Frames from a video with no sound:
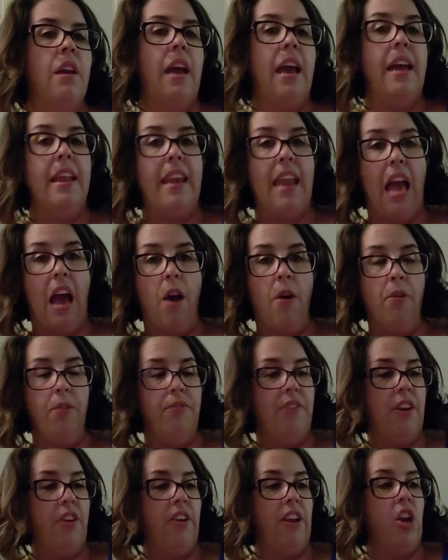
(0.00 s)
And now,
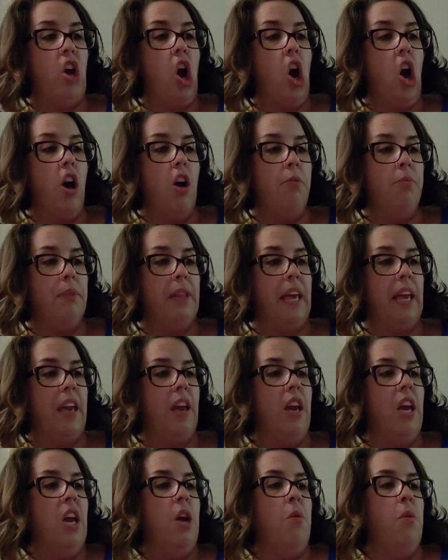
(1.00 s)
very
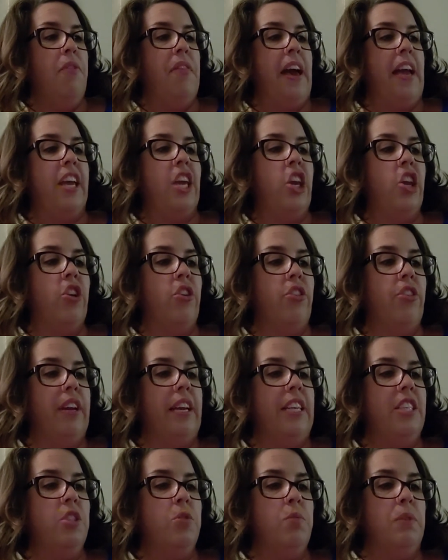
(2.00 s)
calmly, with that
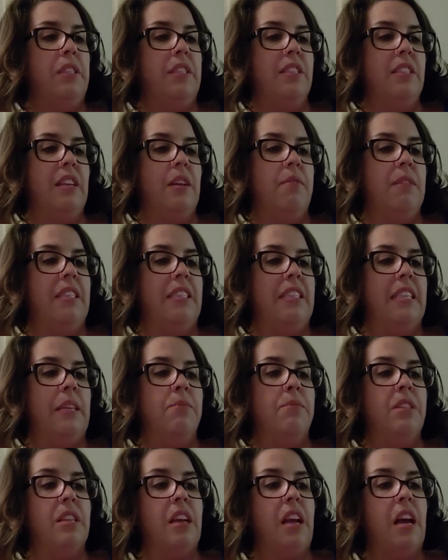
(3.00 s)
curious wisdom that
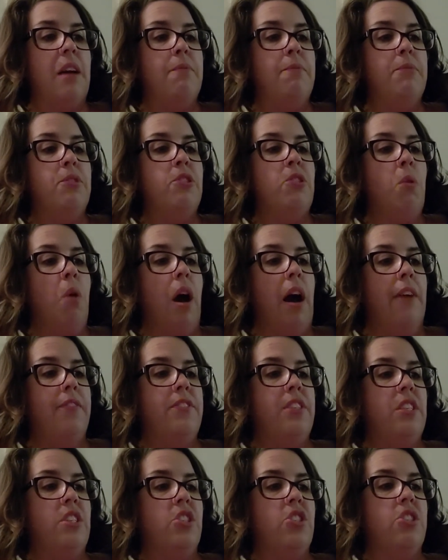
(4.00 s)
seems to come so
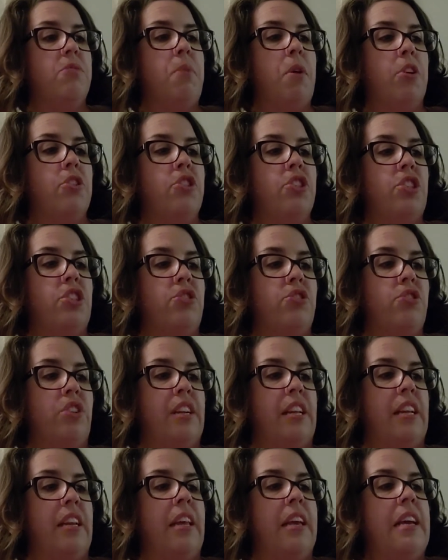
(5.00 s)
often to small
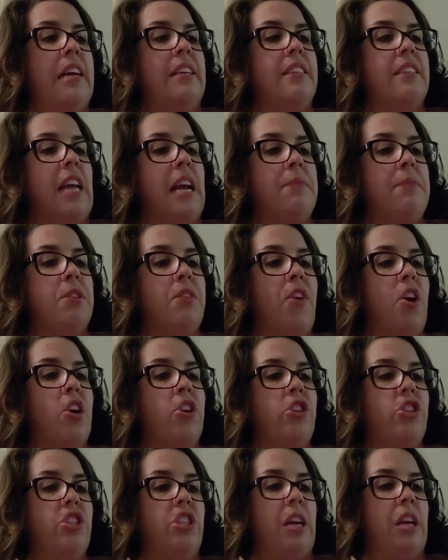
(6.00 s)
children in times of
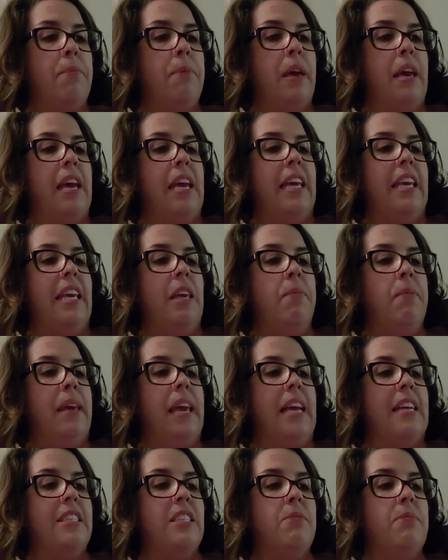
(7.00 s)
hardship, he
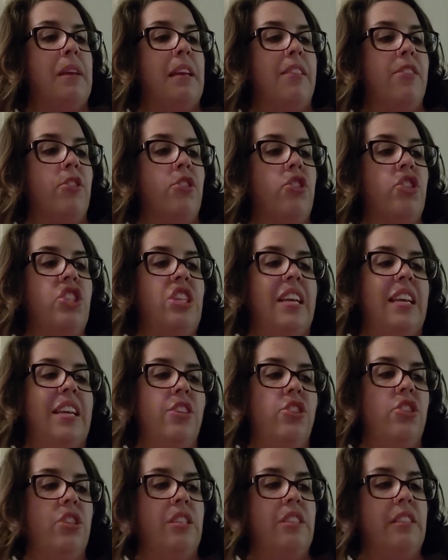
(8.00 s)
began to make little
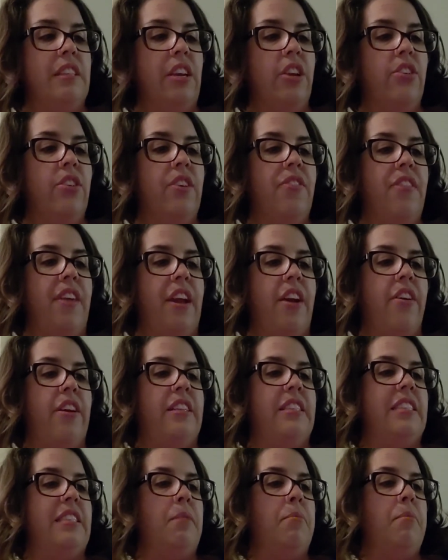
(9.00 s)
changes here and there
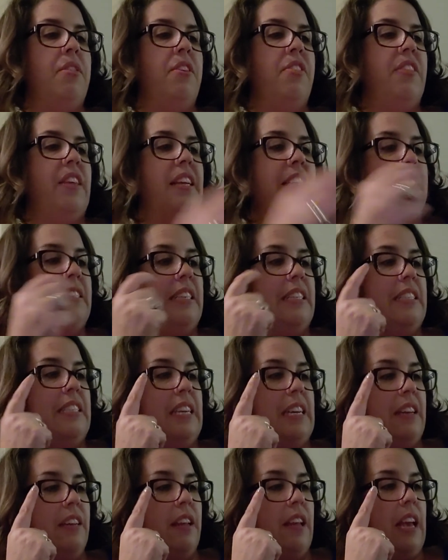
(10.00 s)
in some of the things he
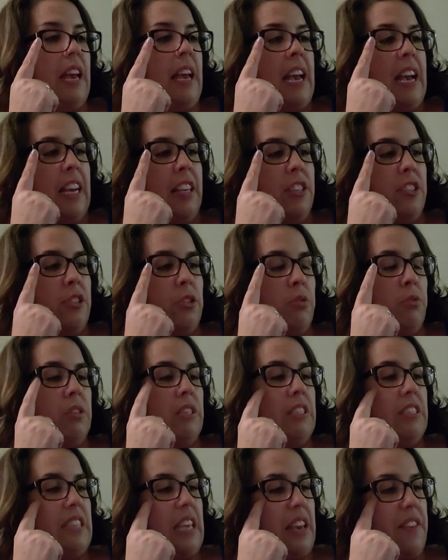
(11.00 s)
did as so to
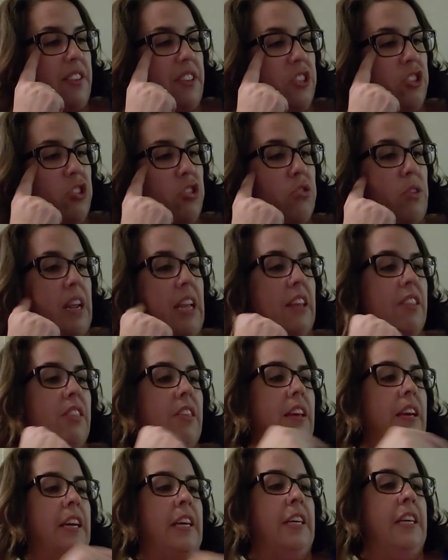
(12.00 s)
save his strength.
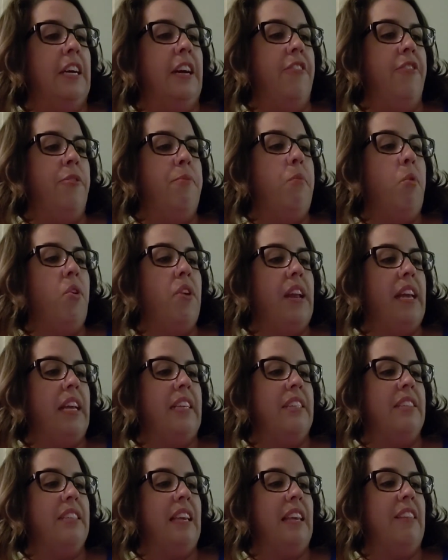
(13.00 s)
In the
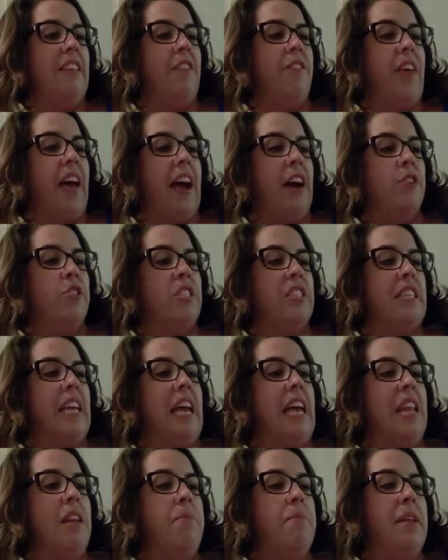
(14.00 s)
mornings, he left the house
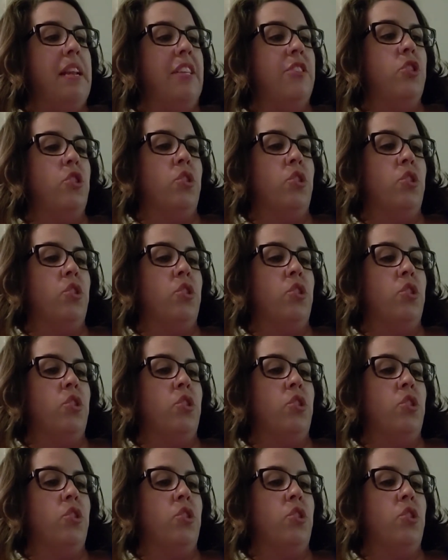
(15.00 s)
ten minutes